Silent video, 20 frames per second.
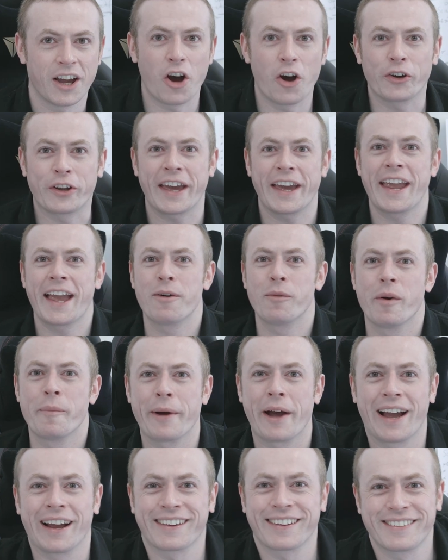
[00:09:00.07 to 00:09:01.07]
Okay, and we're
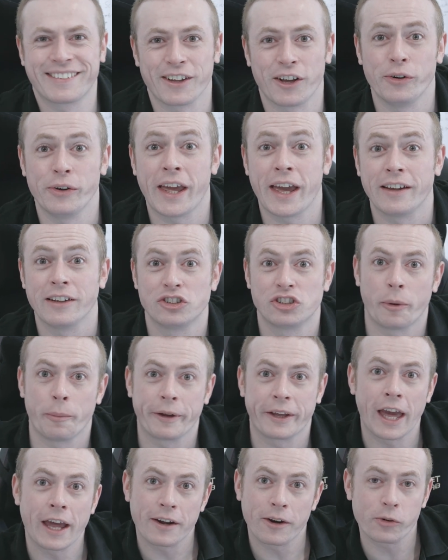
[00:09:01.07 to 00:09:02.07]
back. So yeah, shop
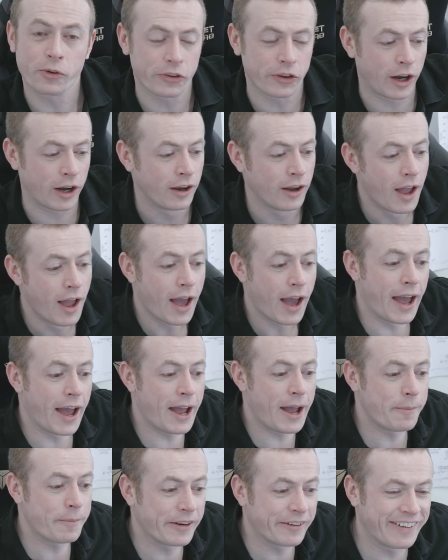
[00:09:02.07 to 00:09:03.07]
at Kendo Star.
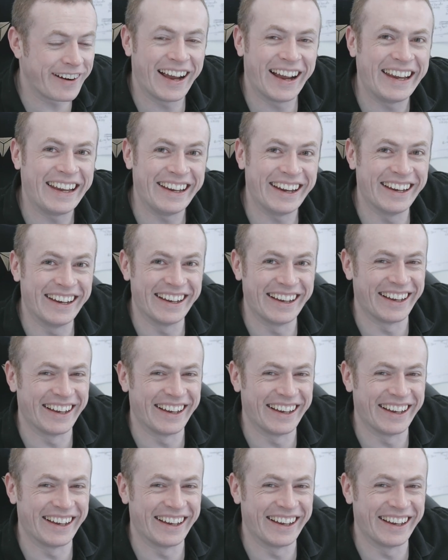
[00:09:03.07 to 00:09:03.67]
Um, right.